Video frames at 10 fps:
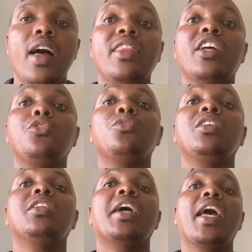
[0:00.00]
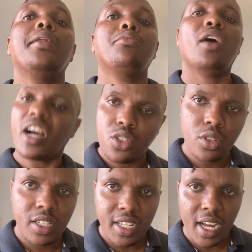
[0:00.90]
that you need help to
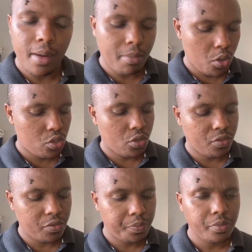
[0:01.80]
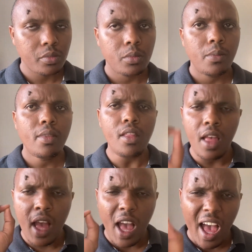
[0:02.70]
actually come out of.
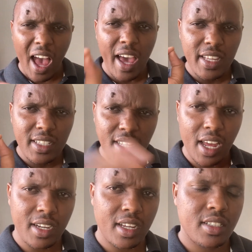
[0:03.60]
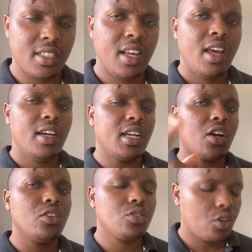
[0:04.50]
High standards that are
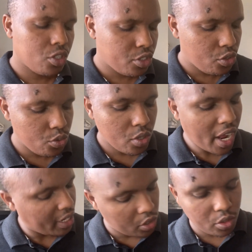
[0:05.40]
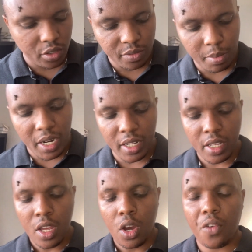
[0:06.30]
going to cost you a lot of money.
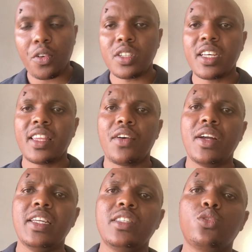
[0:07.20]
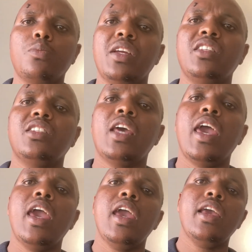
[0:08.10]
Of course, the other one is to
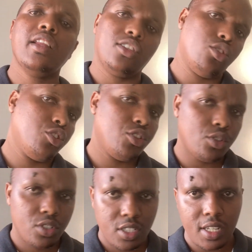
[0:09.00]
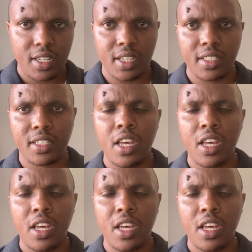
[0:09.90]
maintain a social status.